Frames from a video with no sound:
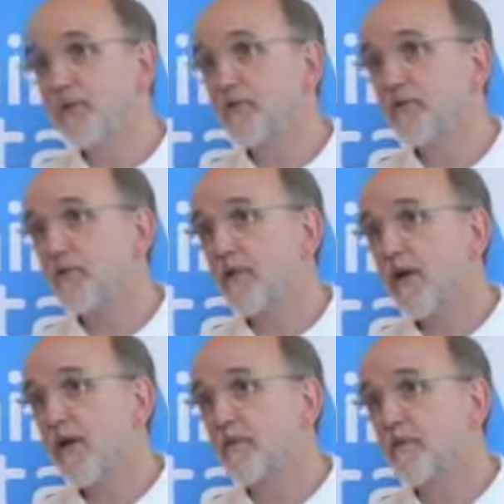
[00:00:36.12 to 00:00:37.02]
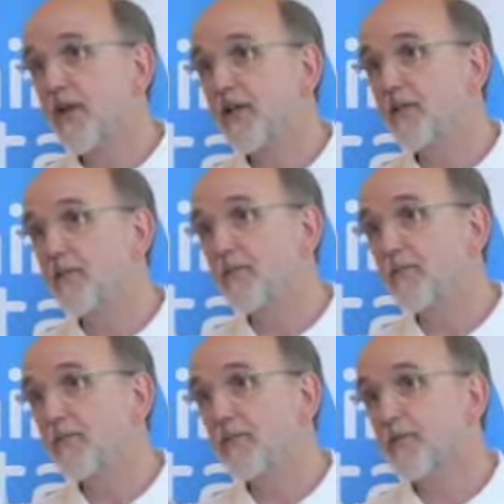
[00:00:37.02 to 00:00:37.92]
and Rachel
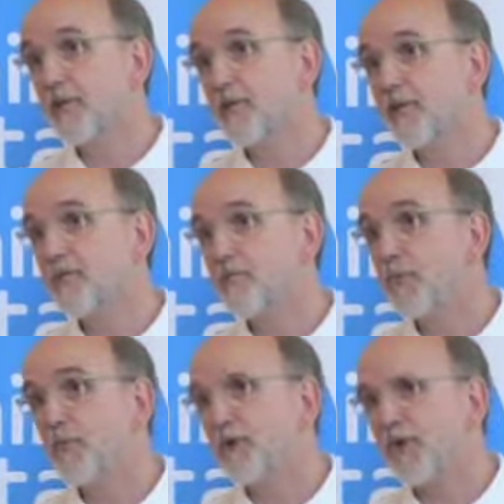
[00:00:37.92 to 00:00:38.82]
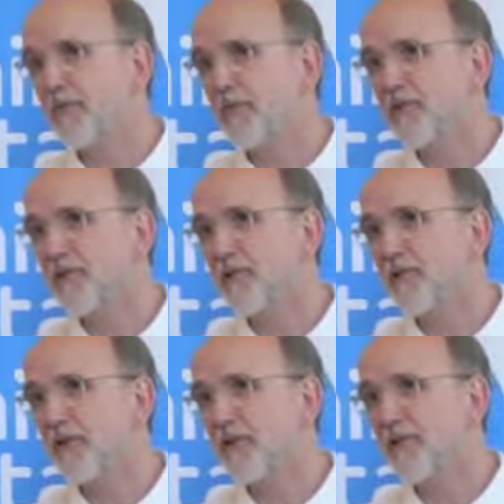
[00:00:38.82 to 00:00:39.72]
Perkins' book on it, wasn't there,
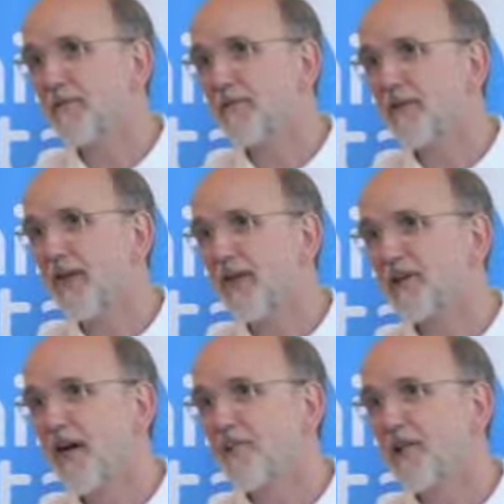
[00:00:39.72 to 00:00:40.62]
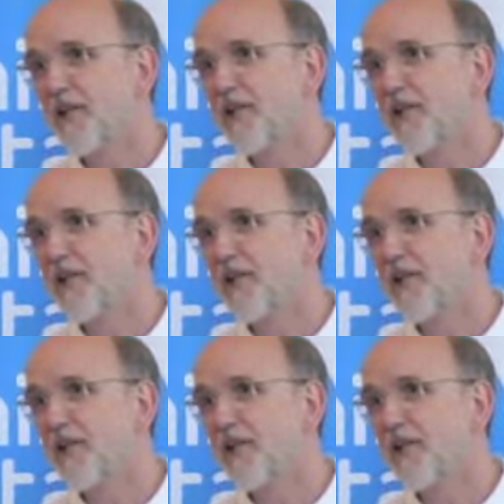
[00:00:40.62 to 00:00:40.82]
Julie, at that time,